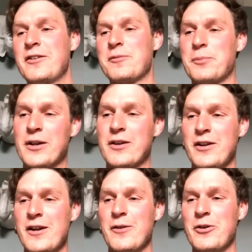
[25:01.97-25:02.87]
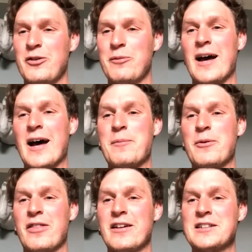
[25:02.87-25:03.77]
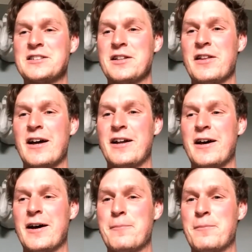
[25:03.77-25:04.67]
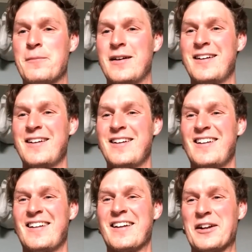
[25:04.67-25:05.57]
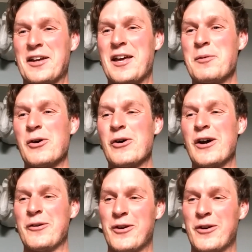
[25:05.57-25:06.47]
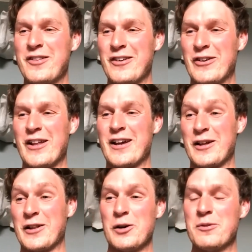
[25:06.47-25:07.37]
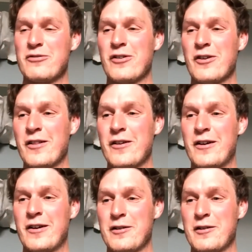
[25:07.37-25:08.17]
It's pretty good here. We should be happy with this. And then keep going, wanting to go like a little bit further.